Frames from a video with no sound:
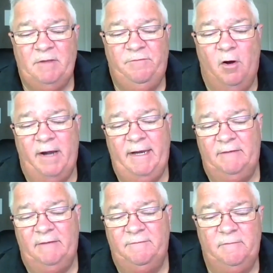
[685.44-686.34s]

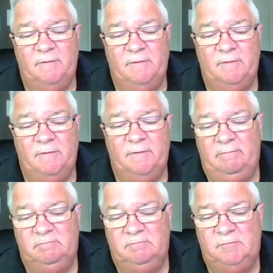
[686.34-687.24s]
fighting if, and,
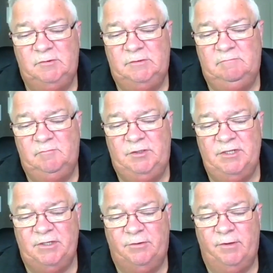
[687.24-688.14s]
and
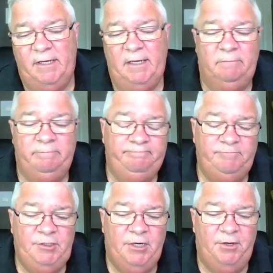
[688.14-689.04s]
disagreeing,
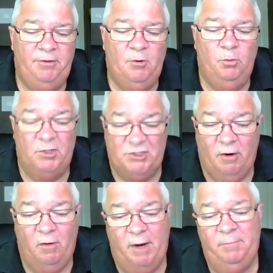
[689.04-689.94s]
you know, all the
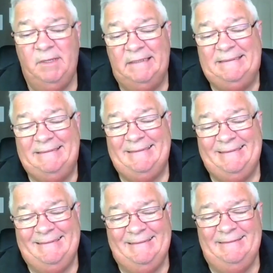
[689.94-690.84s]
time,
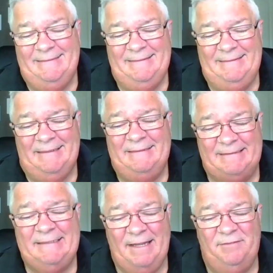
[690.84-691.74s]
you know,
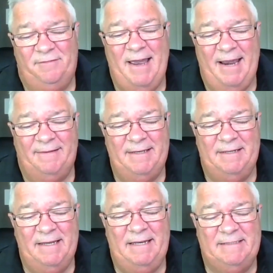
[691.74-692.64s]
that's another flag that
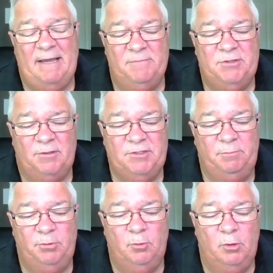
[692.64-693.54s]
you need some sort of
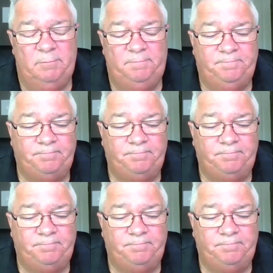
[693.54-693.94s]
support.